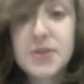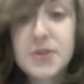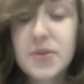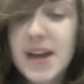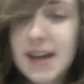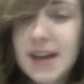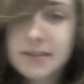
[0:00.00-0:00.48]
So
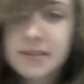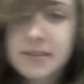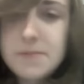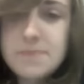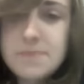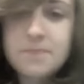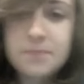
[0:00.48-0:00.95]
I asked
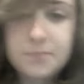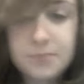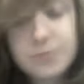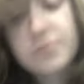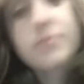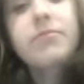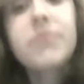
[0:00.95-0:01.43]
them,
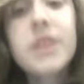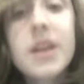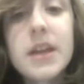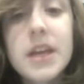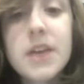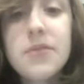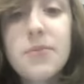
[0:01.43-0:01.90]

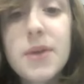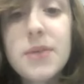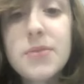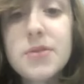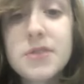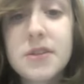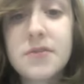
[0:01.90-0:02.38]
if my
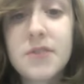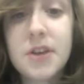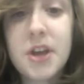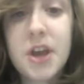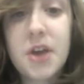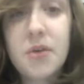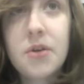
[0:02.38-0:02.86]
music
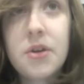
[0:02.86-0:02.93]
video